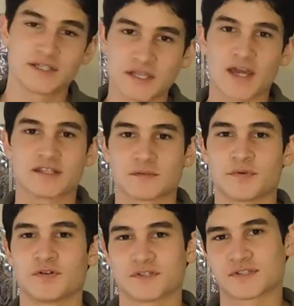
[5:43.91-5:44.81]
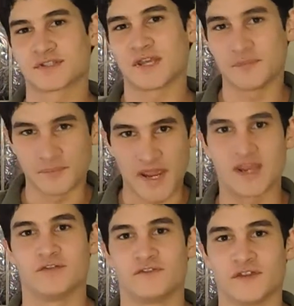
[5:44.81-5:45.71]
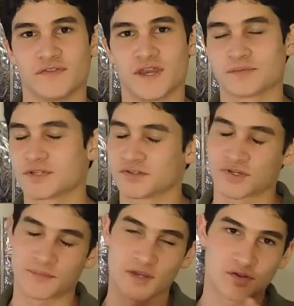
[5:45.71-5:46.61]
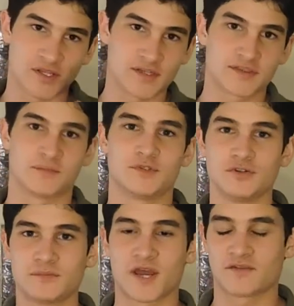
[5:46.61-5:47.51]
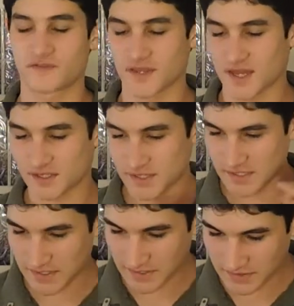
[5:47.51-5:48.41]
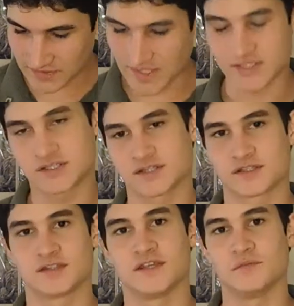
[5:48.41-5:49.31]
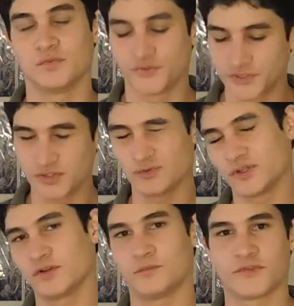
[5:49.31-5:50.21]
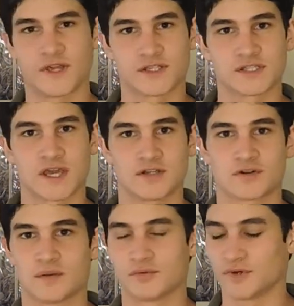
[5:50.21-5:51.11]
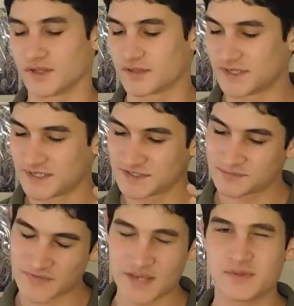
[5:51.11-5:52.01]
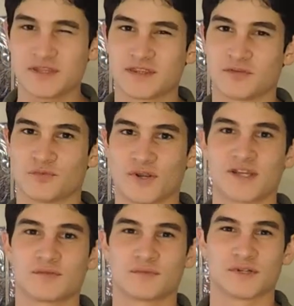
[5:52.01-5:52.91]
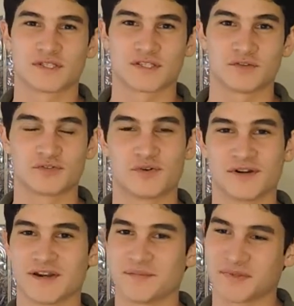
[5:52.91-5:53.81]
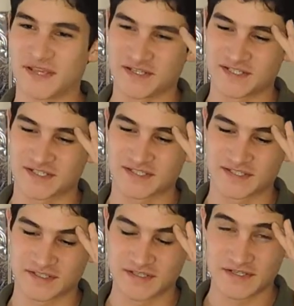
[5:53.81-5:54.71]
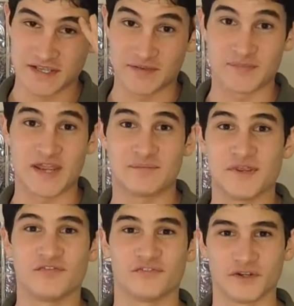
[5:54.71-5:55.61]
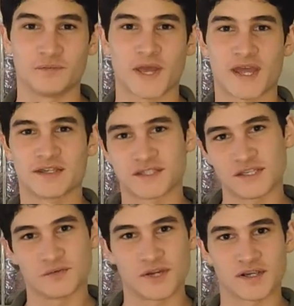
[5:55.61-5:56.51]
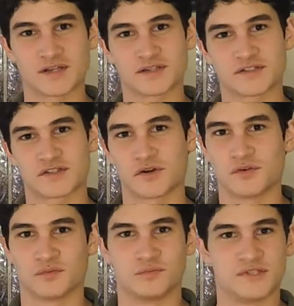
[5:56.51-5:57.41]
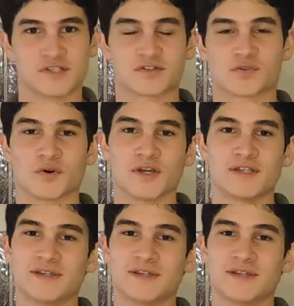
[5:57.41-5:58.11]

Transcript: I suppose it may have fit in the episode, so I'm not going to hit them too bad for that. That's just the two little things I had trouble with. Maybe that Rick was so torn up, it made me feel bad to see Rick so destroyed,